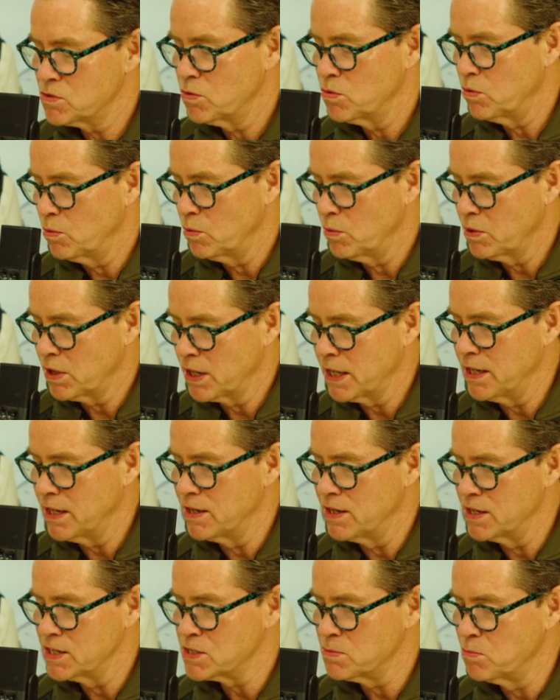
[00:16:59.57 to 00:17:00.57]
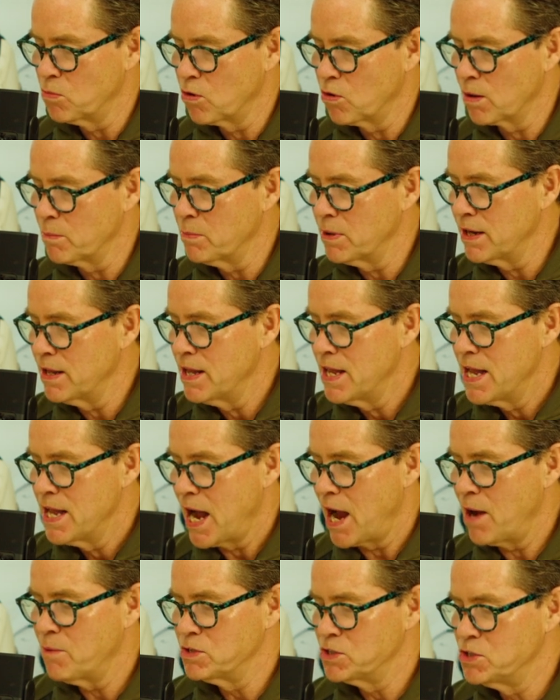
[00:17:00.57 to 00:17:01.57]
We'll, we'll, get into this more, but
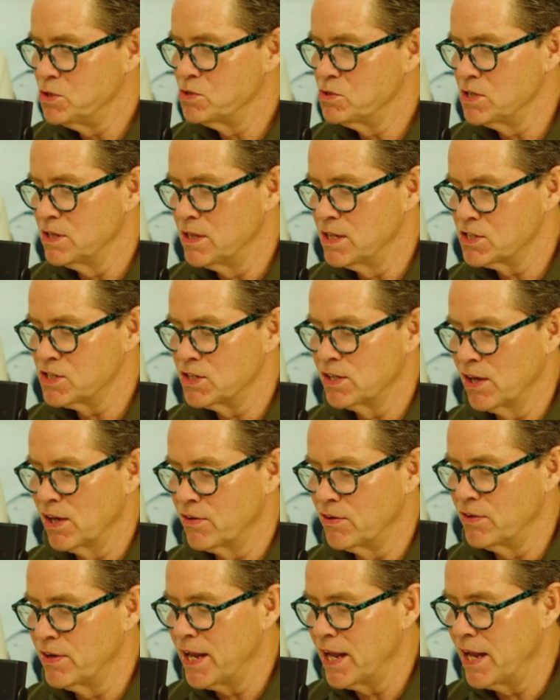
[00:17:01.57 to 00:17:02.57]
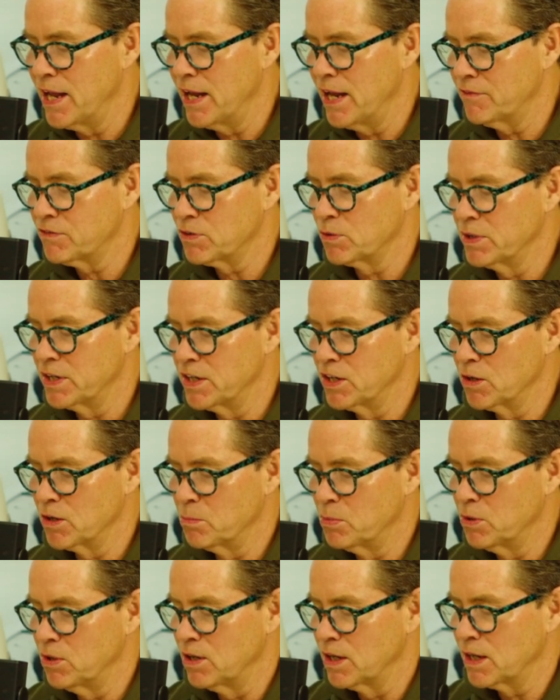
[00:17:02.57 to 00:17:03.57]
I was using this the other day after reading your
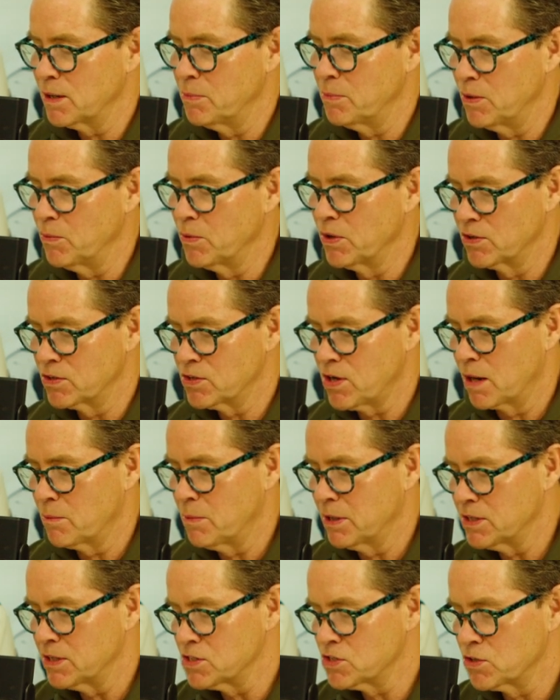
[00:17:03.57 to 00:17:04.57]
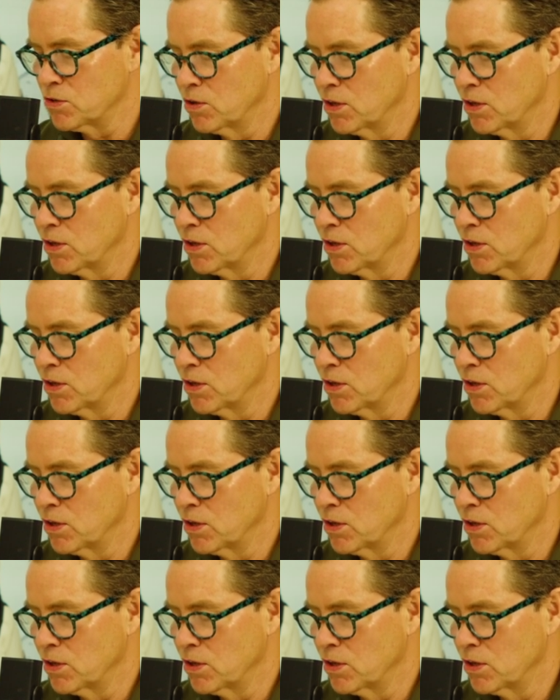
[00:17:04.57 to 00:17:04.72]
book. But we were talking about this